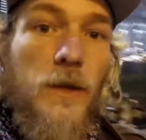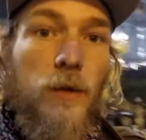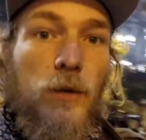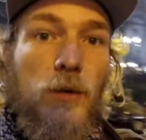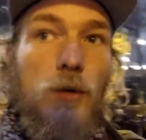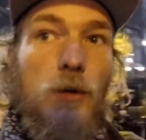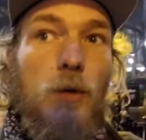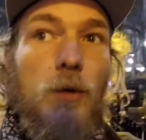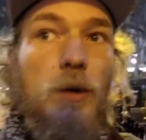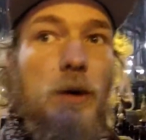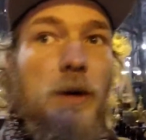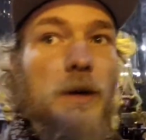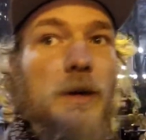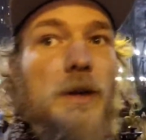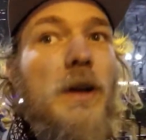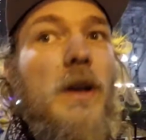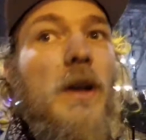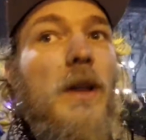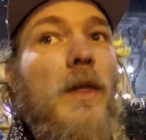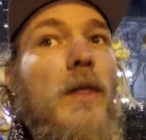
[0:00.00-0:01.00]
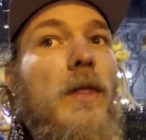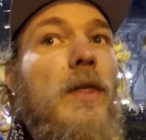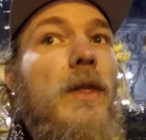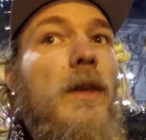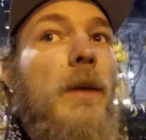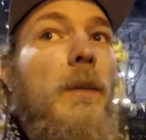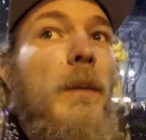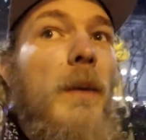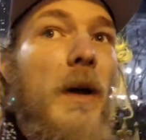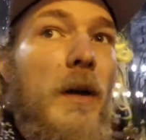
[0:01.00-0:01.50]
New York.
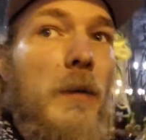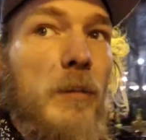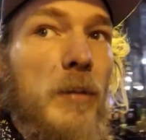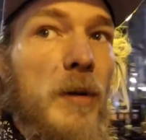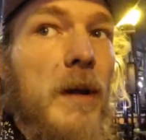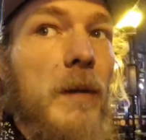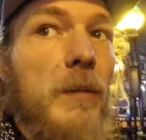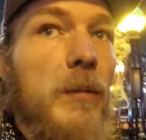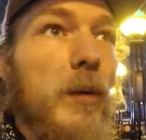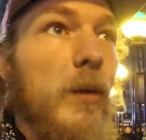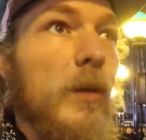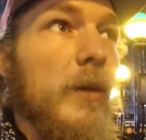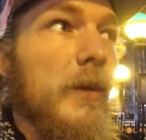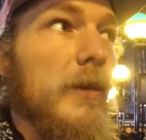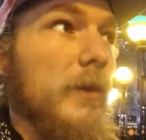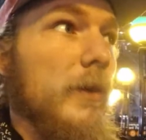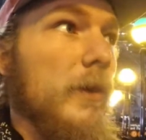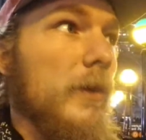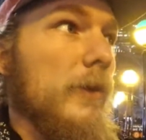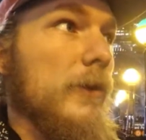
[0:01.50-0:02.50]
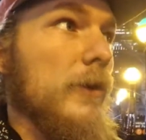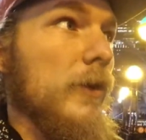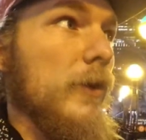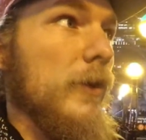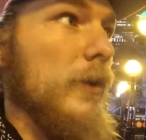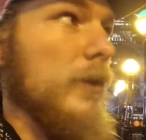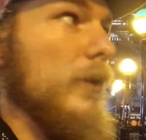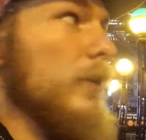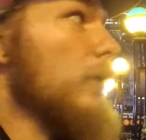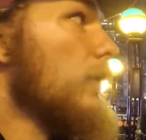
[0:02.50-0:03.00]
The amount of people is
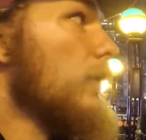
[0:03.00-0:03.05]
also